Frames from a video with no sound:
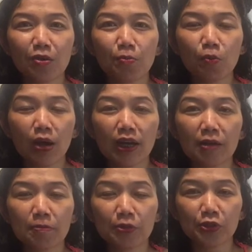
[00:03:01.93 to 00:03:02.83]
of why
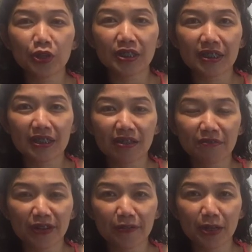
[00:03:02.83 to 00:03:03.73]
our food choices are
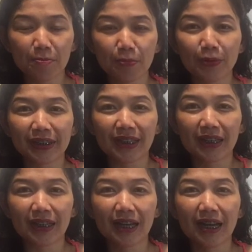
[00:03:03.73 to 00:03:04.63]
very
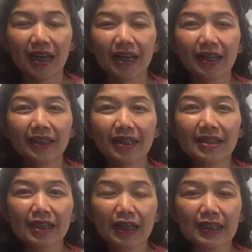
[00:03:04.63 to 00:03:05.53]
important. It
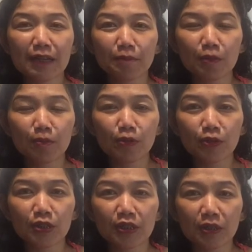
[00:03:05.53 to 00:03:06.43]
is acceptable
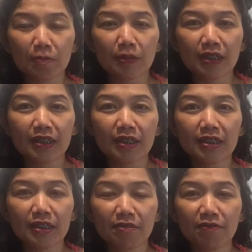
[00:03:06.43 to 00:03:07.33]
to stop eating
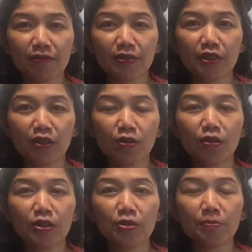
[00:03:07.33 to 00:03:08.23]
seafoods
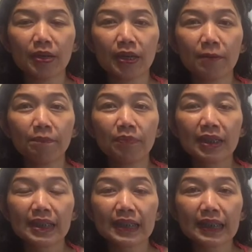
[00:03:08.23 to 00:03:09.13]
or you may
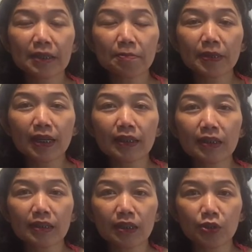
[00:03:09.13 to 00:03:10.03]

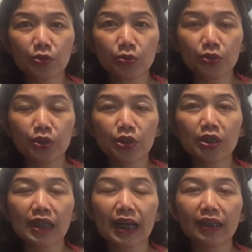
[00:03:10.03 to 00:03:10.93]
significantly reduce
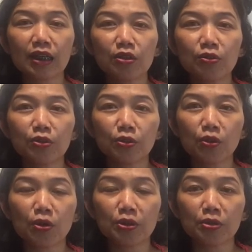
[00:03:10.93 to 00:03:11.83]
your likelihood to
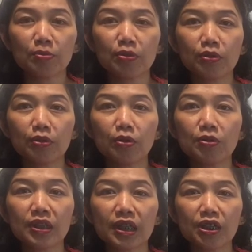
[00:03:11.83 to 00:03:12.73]
contribute to
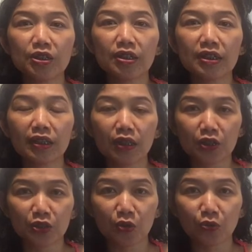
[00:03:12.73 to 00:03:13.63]
those issues that are
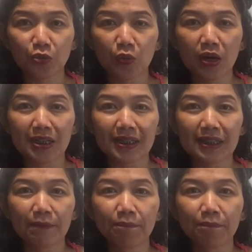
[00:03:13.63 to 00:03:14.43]
shown to us.